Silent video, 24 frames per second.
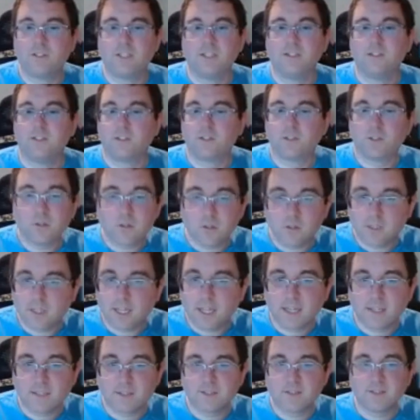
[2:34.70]
in the starter
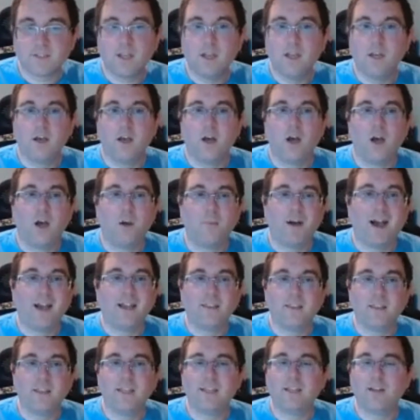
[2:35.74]
decks? I
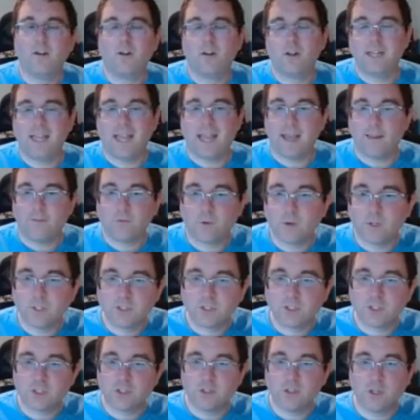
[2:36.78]
think on
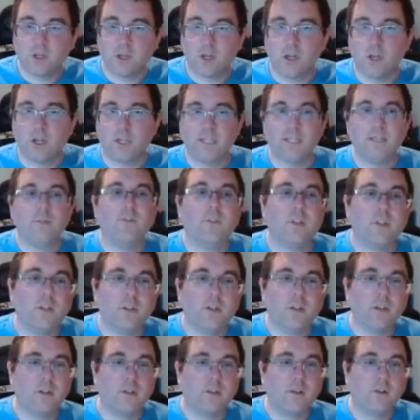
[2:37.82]
average,
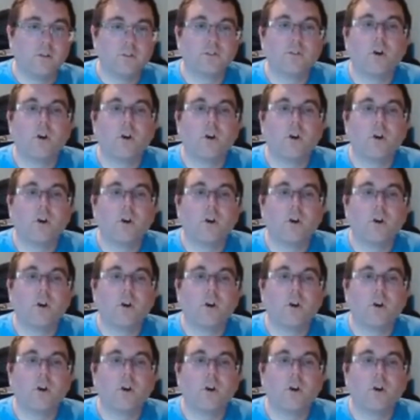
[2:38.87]
even there's